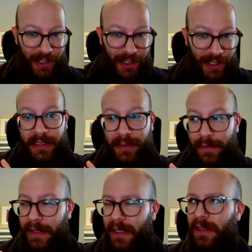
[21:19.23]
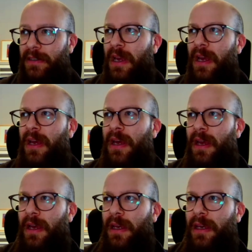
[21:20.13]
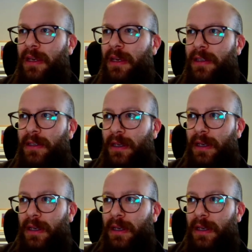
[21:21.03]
all of these things, it